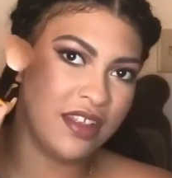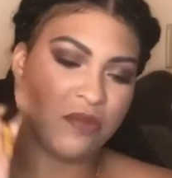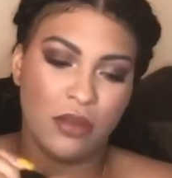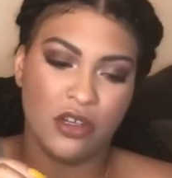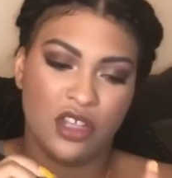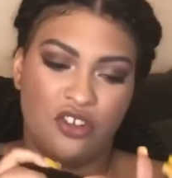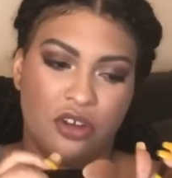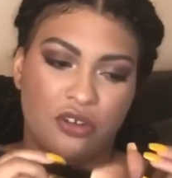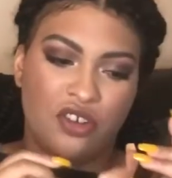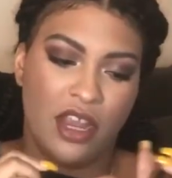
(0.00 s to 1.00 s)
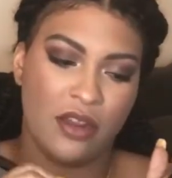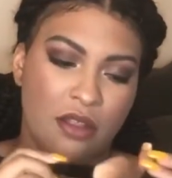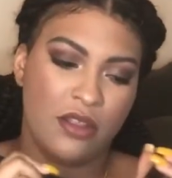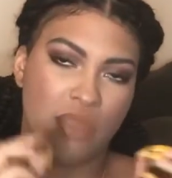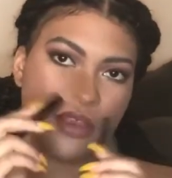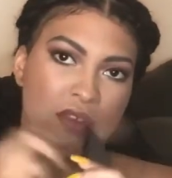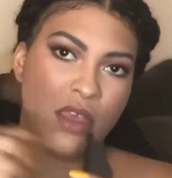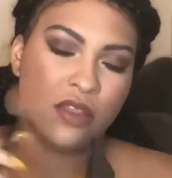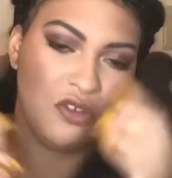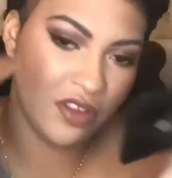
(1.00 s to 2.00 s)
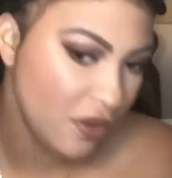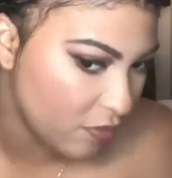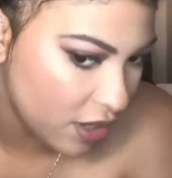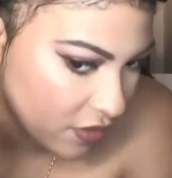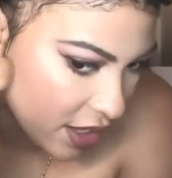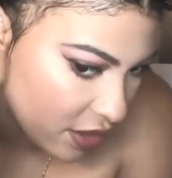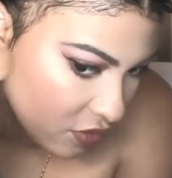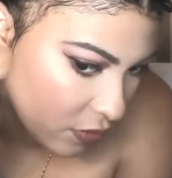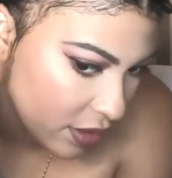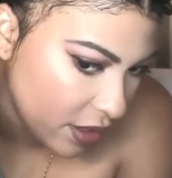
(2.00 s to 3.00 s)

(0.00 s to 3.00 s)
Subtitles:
I go back in with my bronzer brush and like a tiny bit of bronzer just